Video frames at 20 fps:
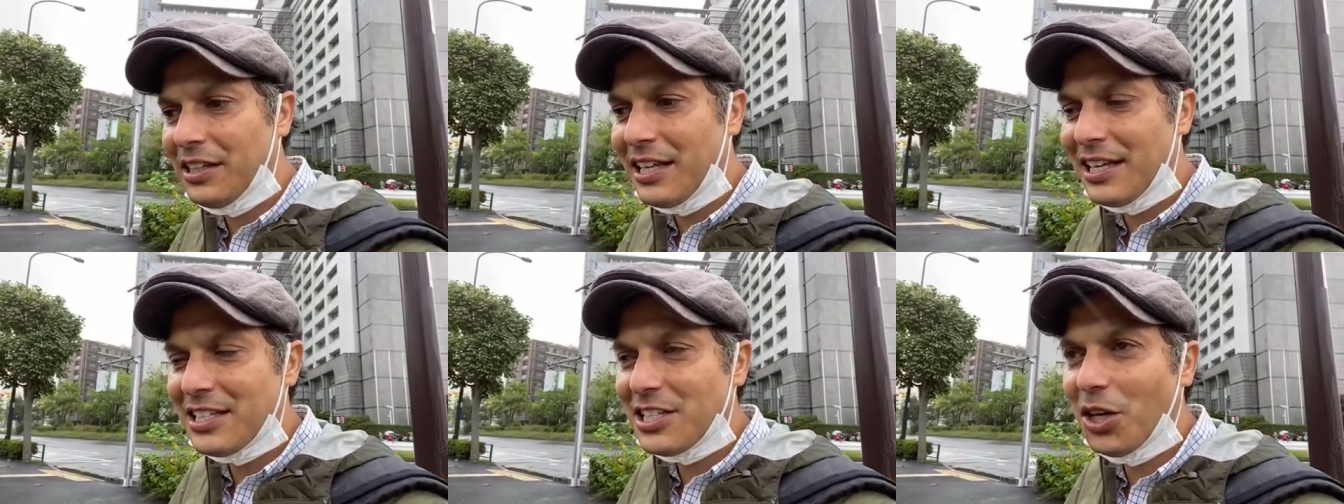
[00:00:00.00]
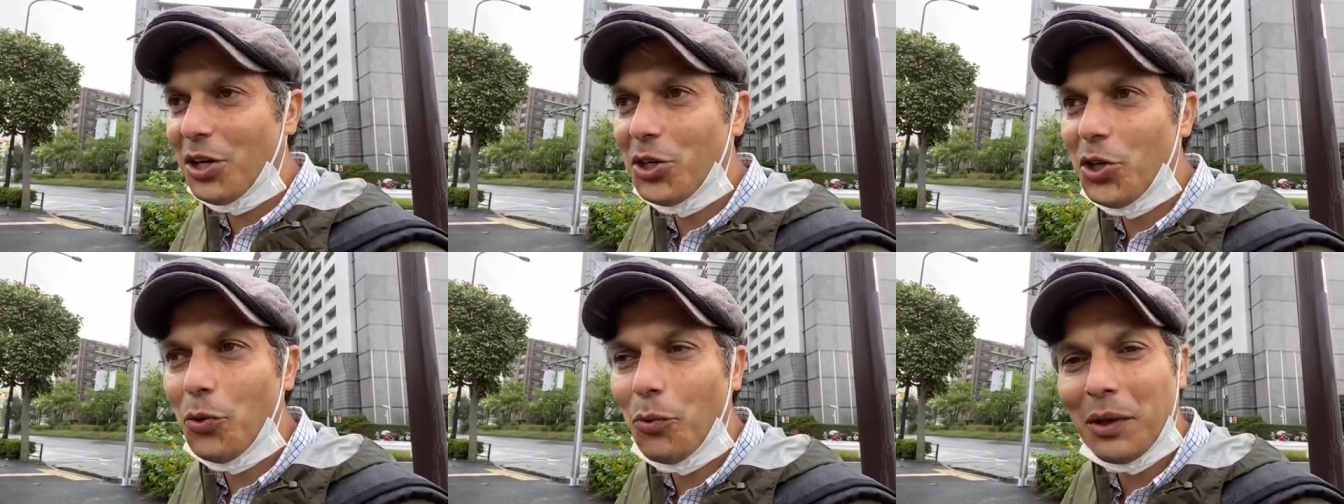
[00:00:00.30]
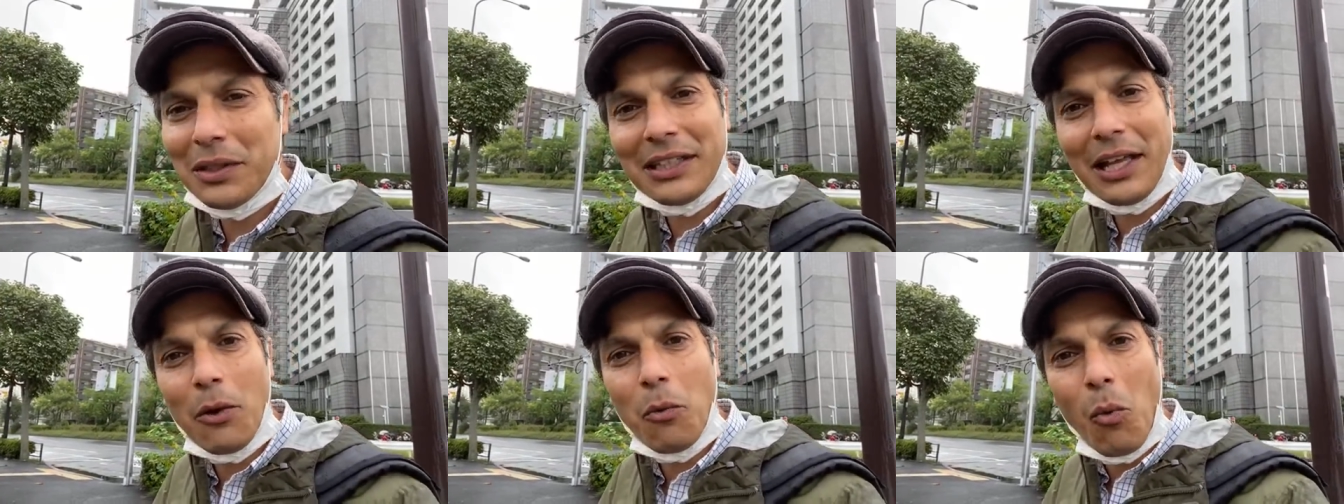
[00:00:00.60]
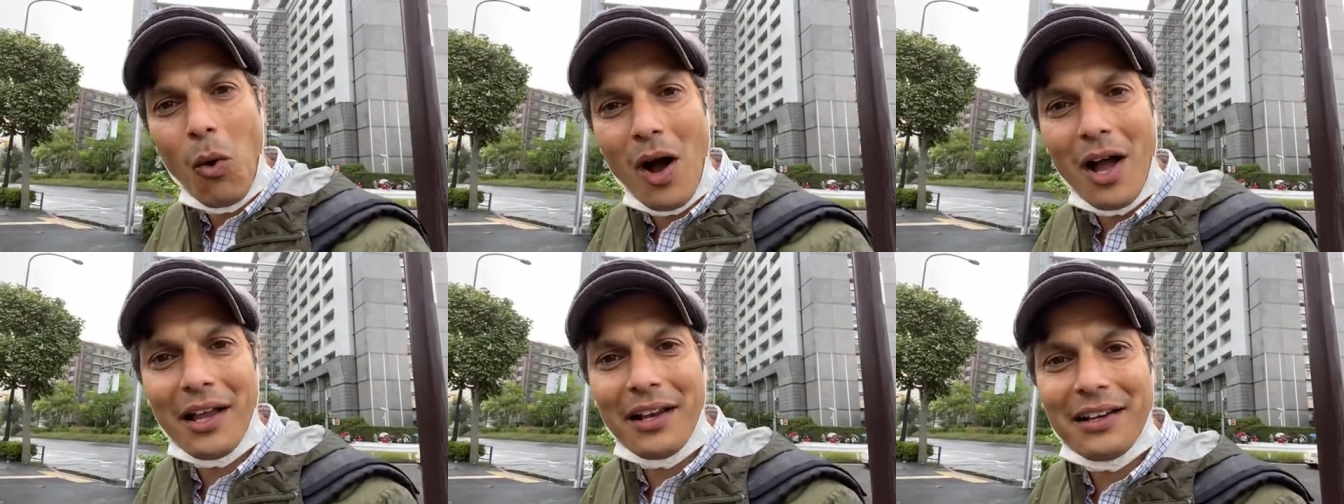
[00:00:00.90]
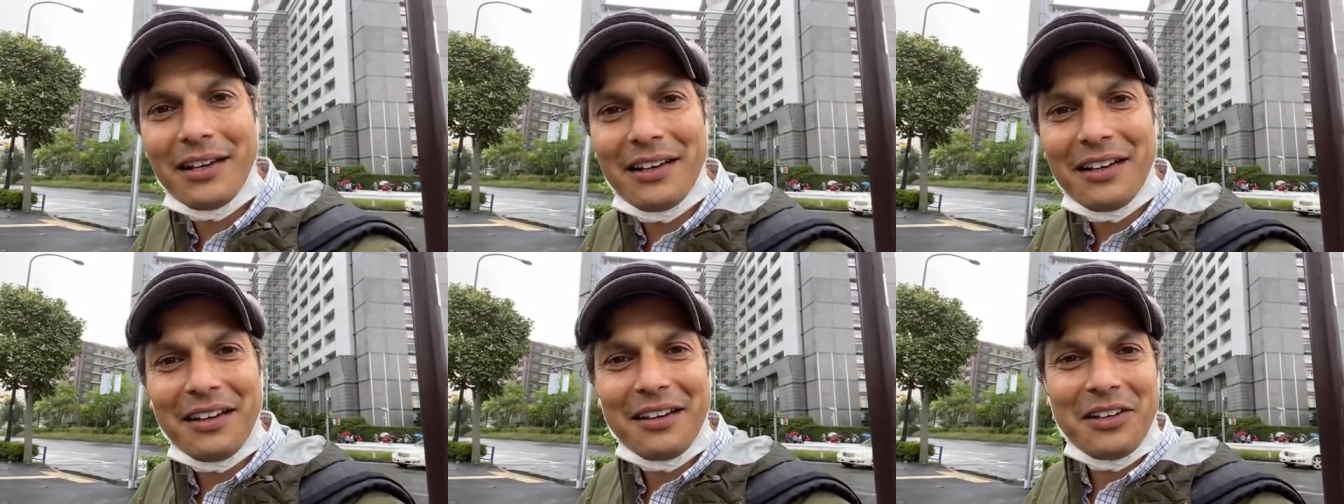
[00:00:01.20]
they tell you what they want.
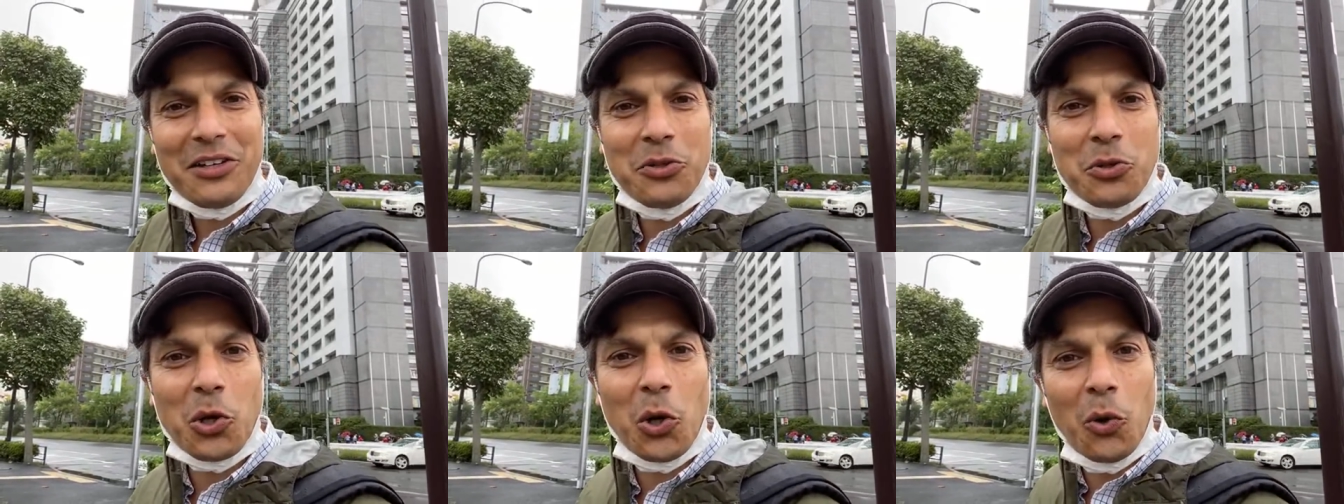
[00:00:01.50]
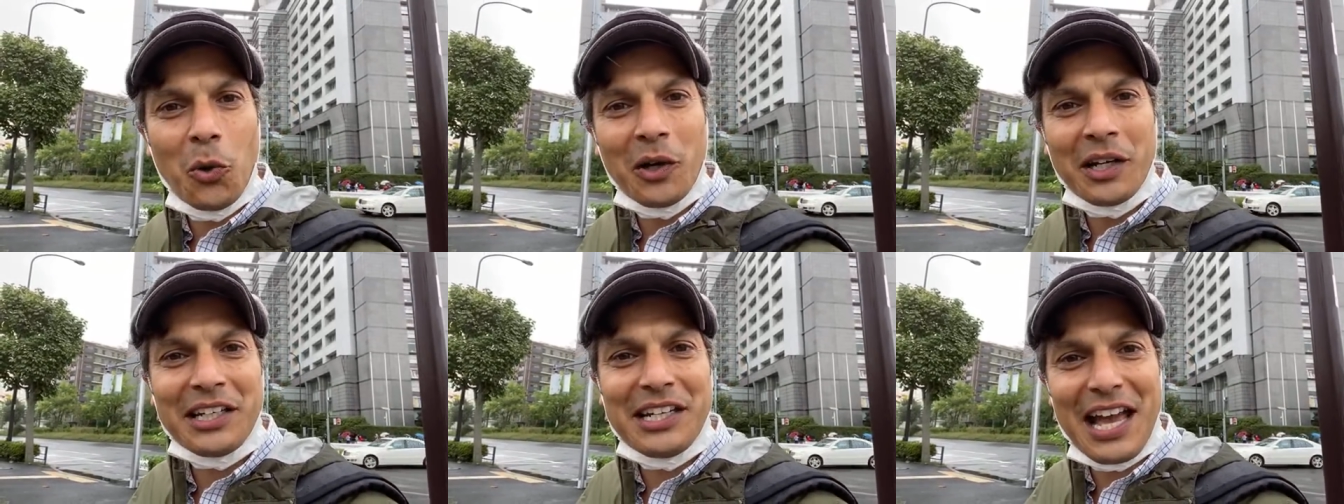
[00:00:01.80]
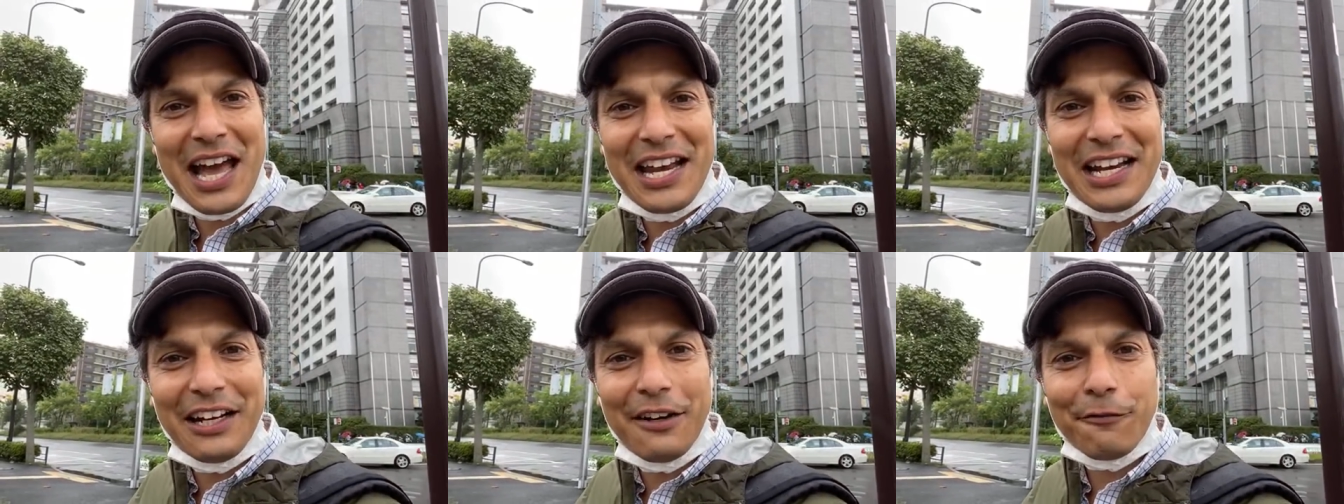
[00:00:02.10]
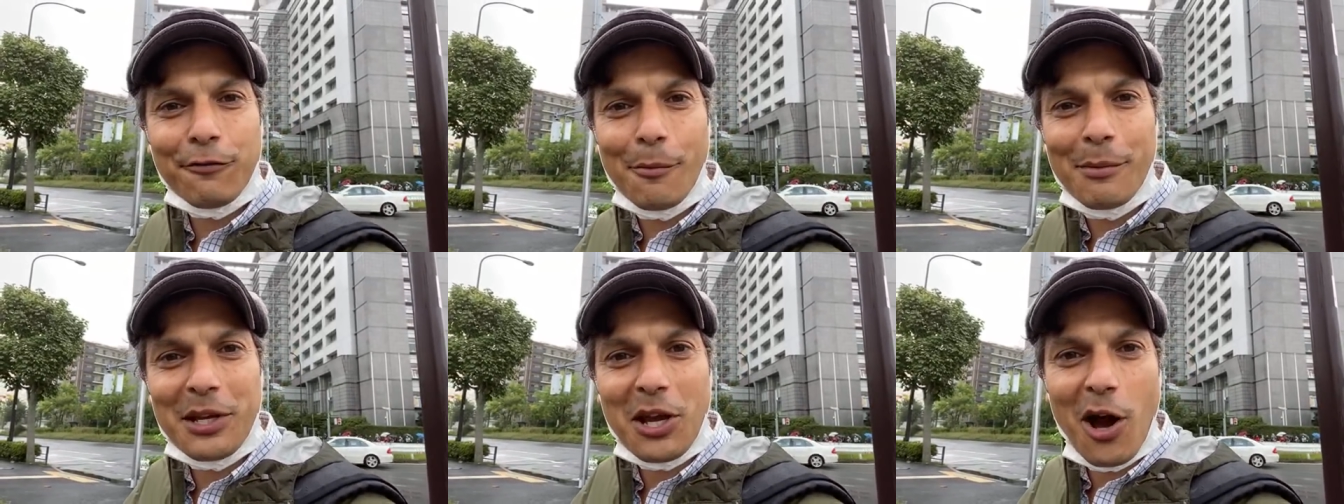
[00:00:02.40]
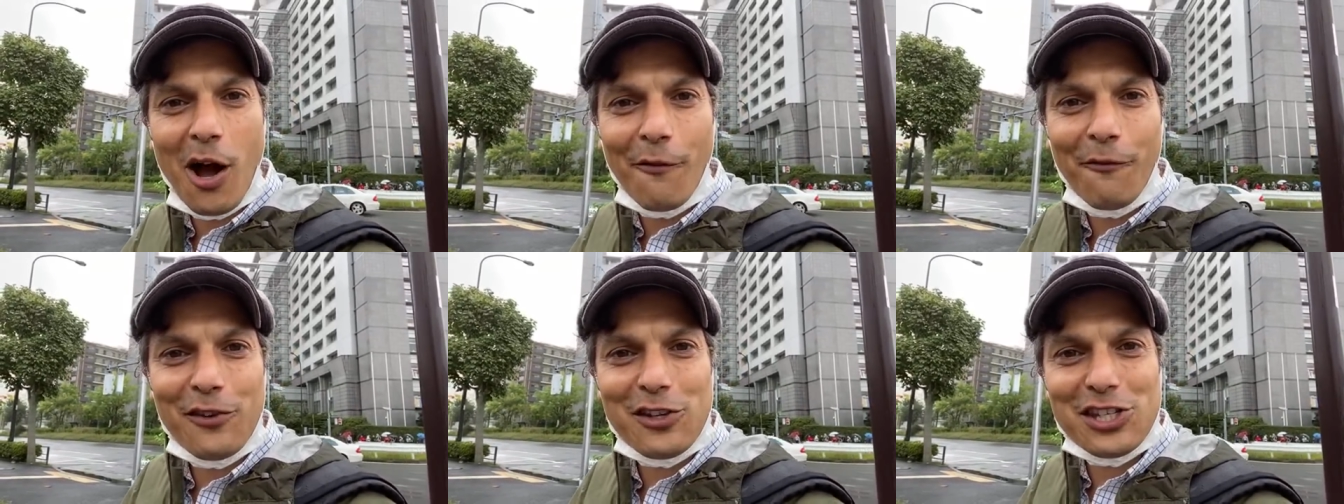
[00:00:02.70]
You go and get it from the
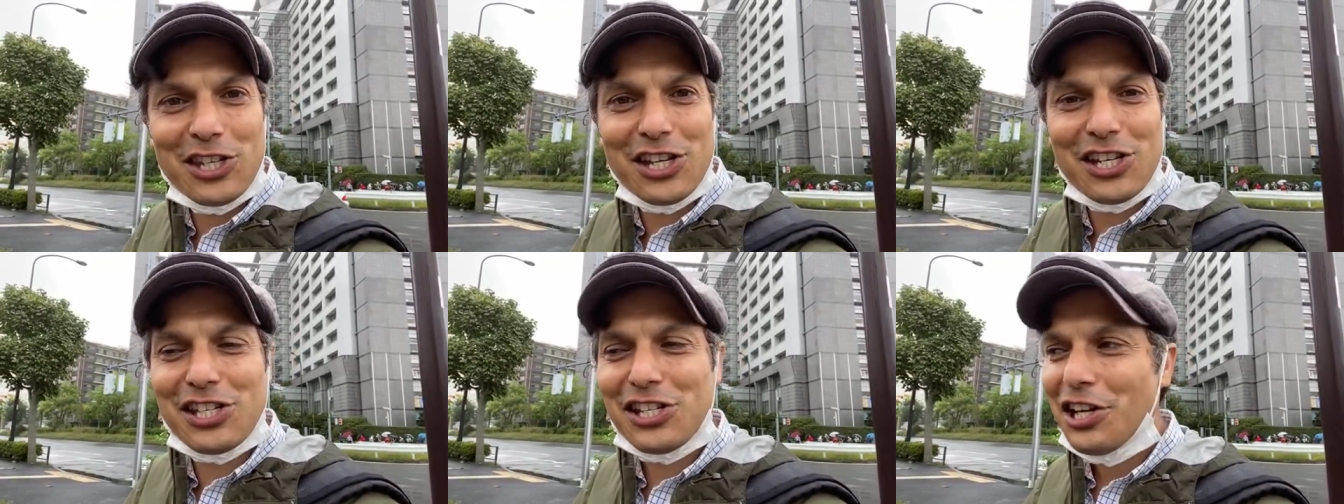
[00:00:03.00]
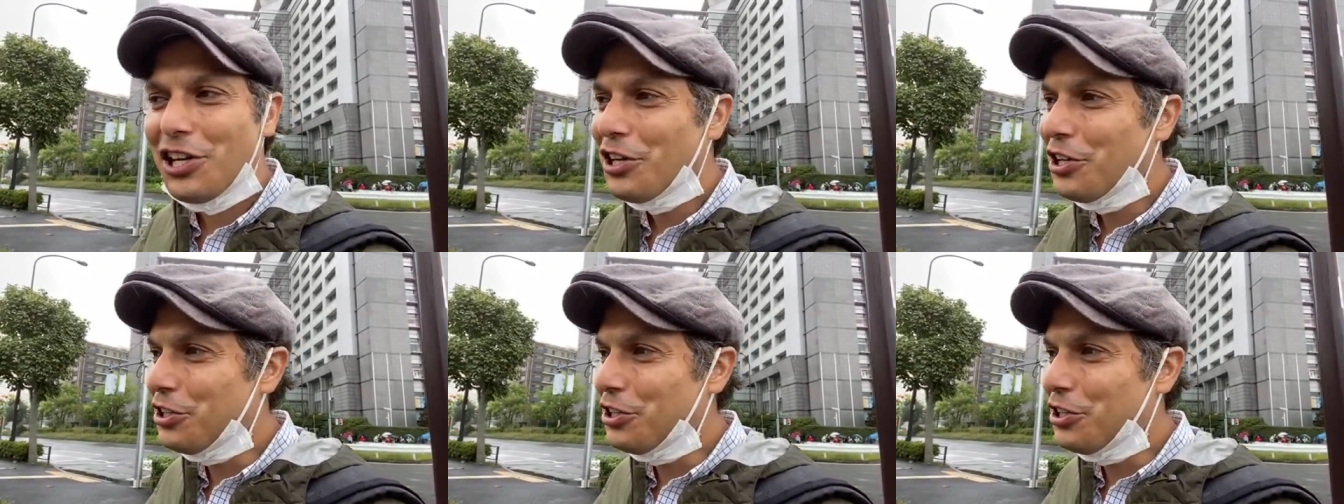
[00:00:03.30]
offices,